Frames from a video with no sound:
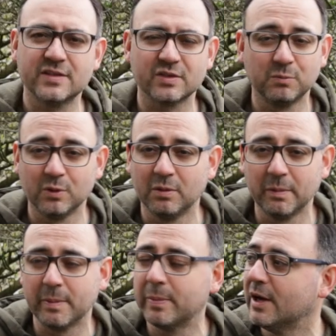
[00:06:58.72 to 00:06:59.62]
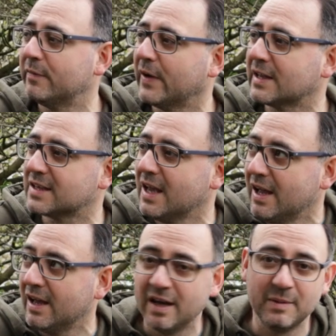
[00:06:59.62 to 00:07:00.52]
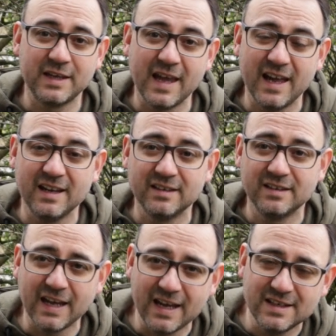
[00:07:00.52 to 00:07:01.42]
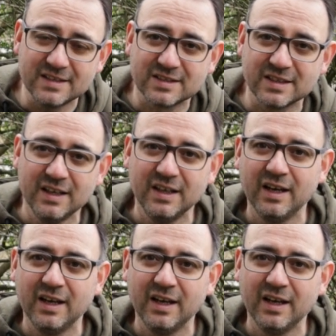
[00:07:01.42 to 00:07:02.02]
this, a wall would be perfect. Again, gates,